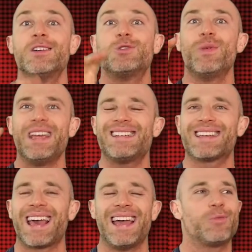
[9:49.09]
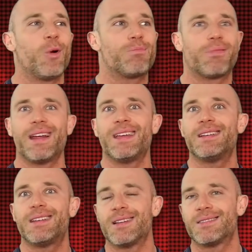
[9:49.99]
to indicate what Bray
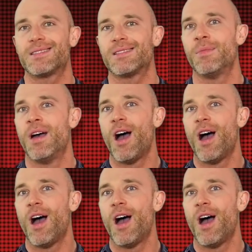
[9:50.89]
had done to them